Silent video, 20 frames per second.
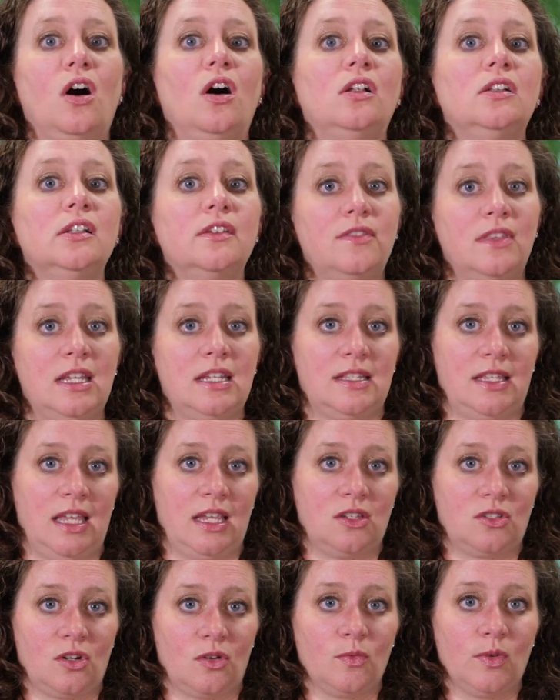all of these
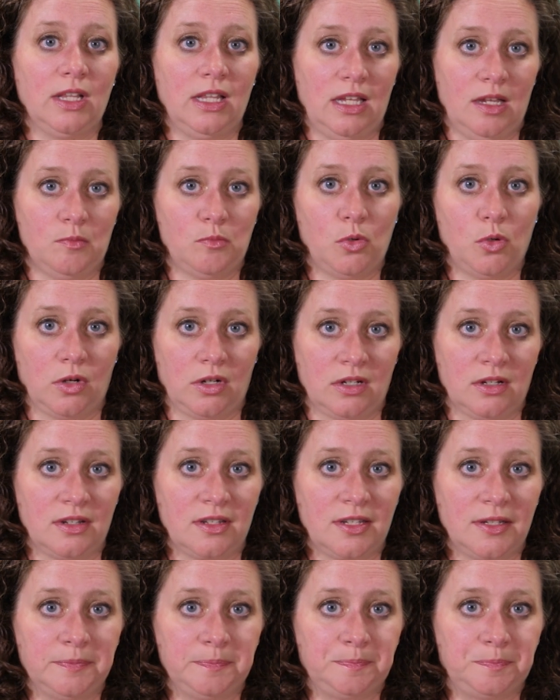things are really
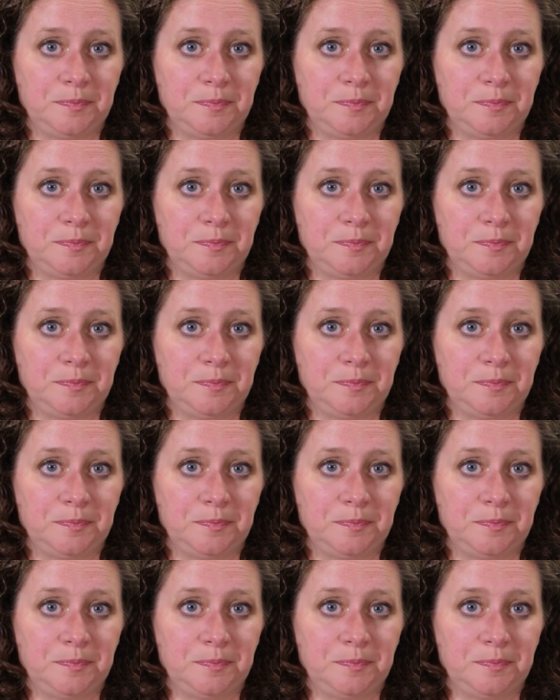important.